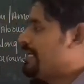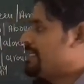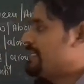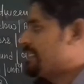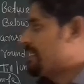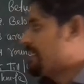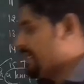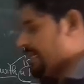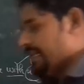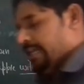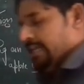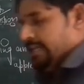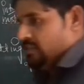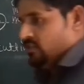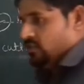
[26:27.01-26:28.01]
as an
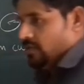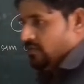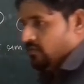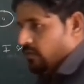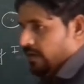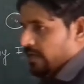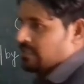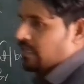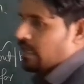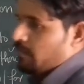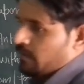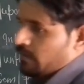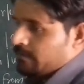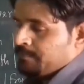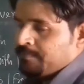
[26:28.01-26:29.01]
agent. For
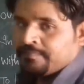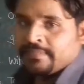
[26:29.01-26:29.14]
example,